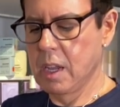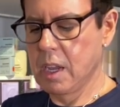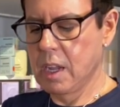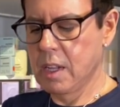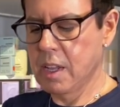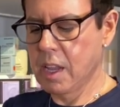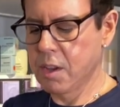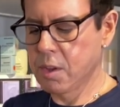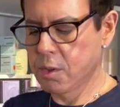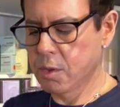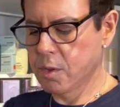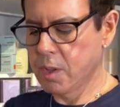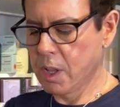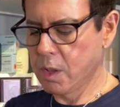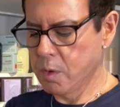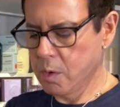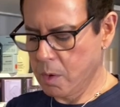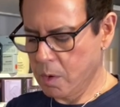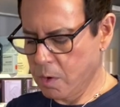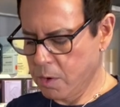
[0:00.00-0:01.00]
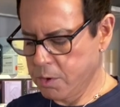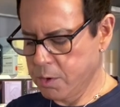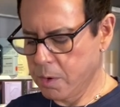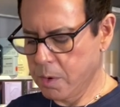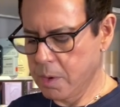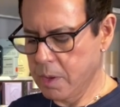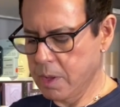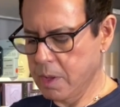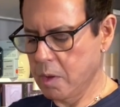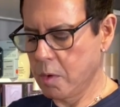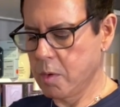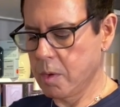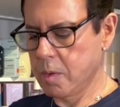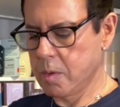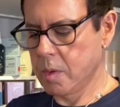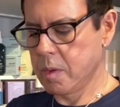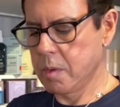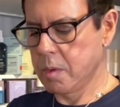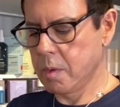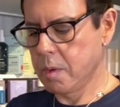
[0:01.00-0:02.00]
And I'm just gonna also
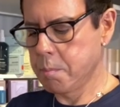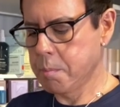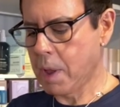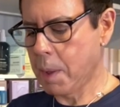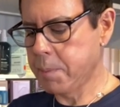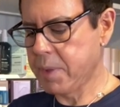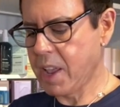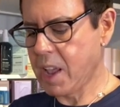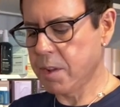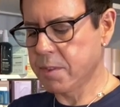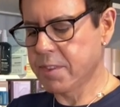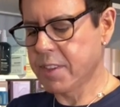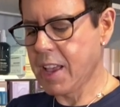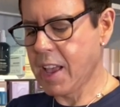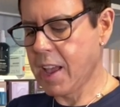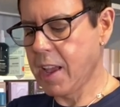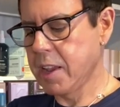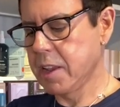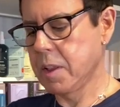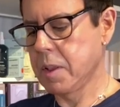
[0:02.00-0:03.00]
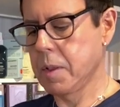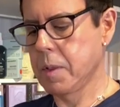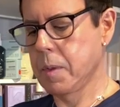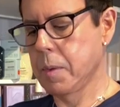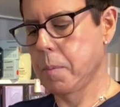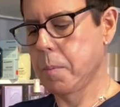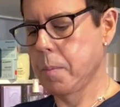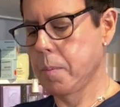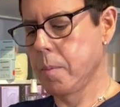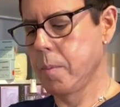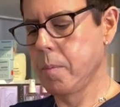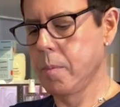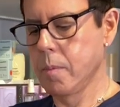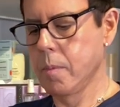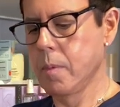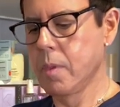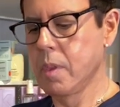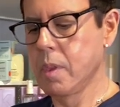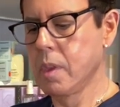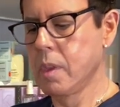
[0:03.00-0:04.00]
pack the outside.
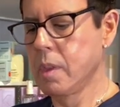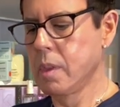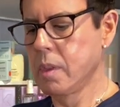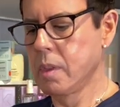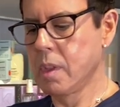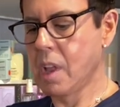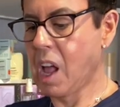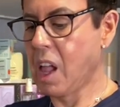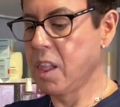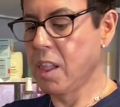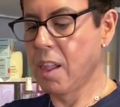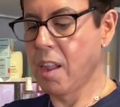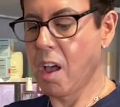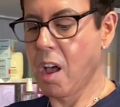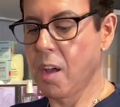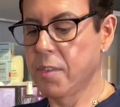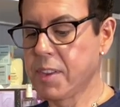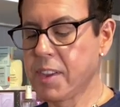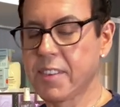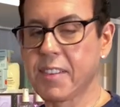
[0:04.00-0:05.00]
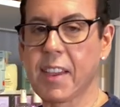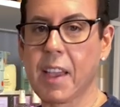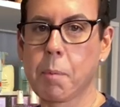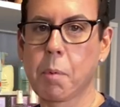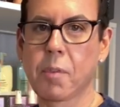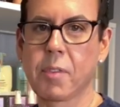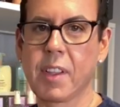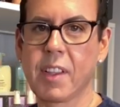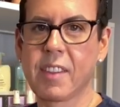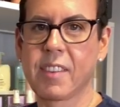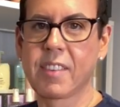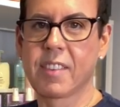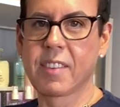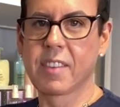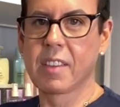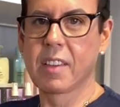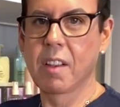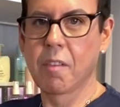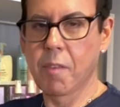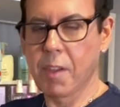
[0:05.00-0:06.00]
I love the shape of
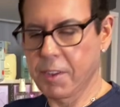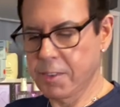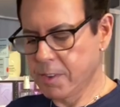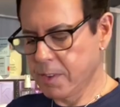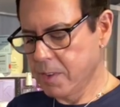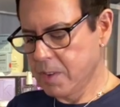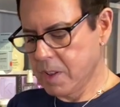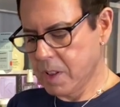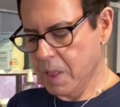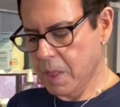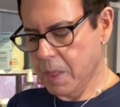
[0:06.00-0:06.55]
this vessel.